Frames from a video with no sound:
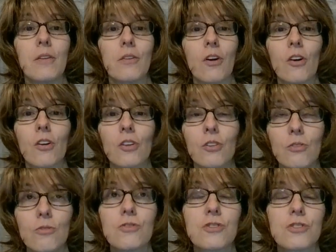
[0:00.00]
there are
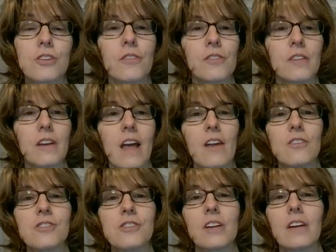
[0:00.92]
huge shifts in
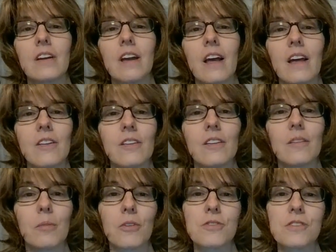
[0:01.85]
energy and
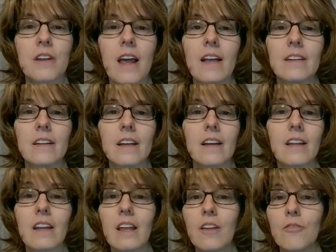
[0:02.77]
personality. It
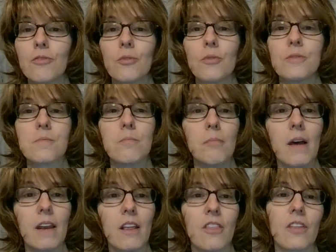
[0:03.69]
can influence
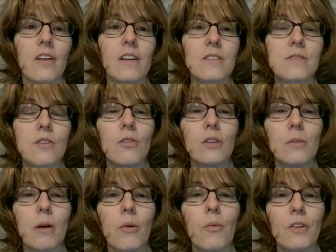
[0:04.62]
many things only
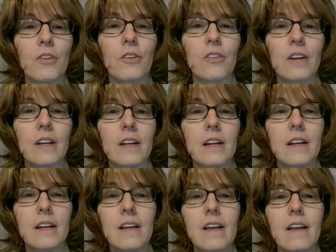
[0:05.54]
by 1 degree.
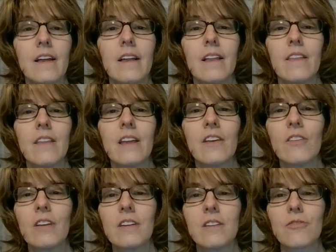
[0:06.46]
Think of
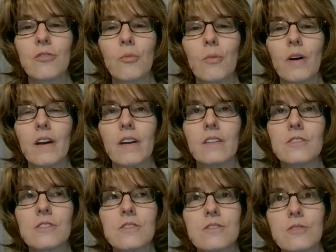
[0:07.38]
it a different way,
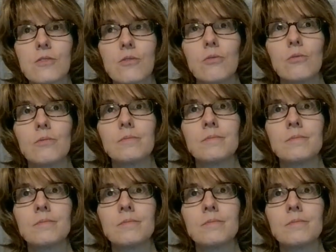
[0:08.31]
just to